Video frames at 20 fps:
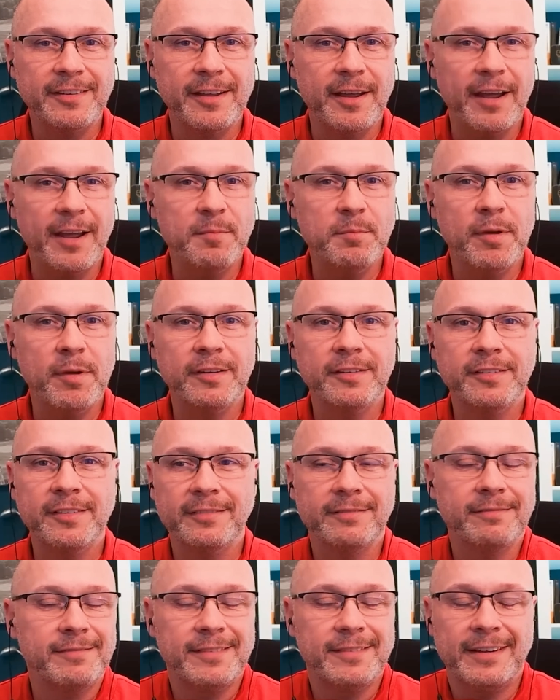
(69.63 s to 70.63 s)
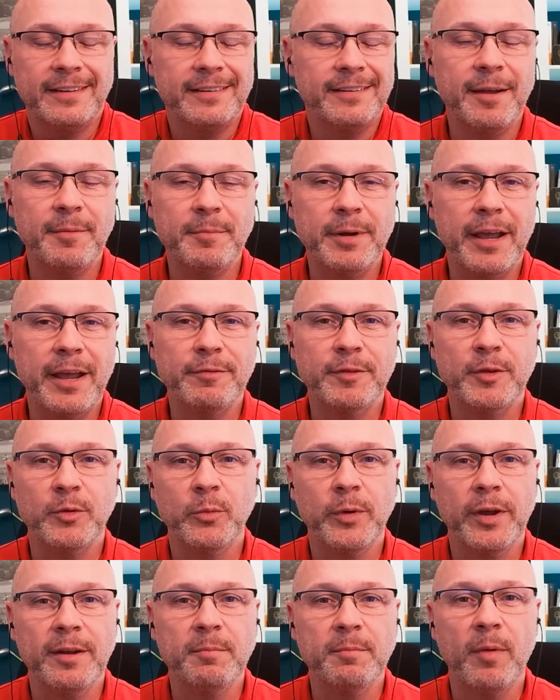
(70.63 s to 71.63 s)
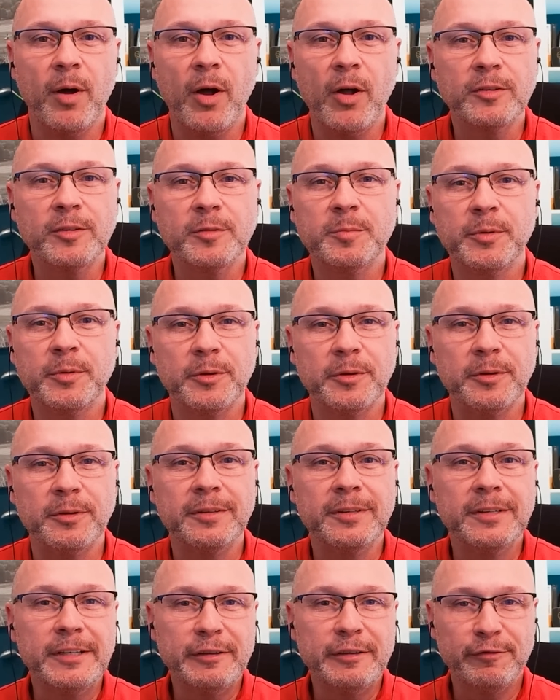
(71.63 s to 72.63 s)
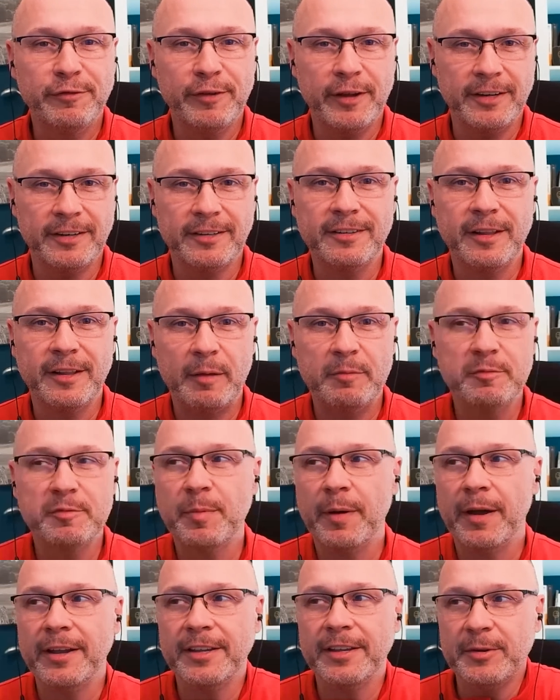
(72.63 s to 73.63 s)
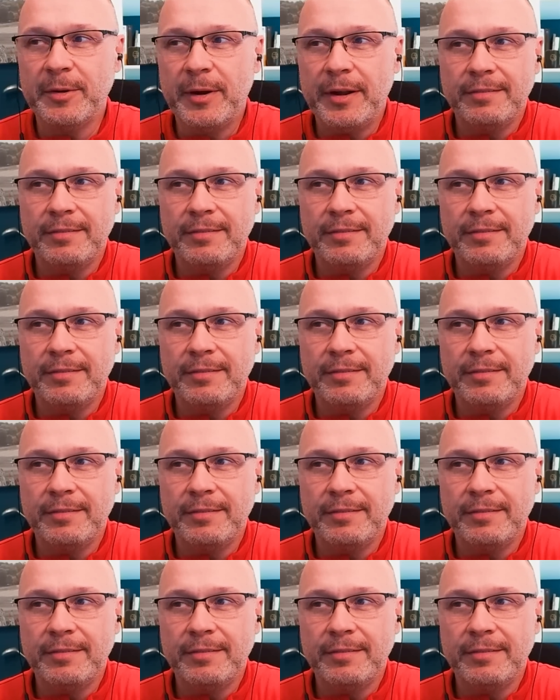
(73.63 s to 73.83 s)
I'm going to have to win multiple fitted clubs by you,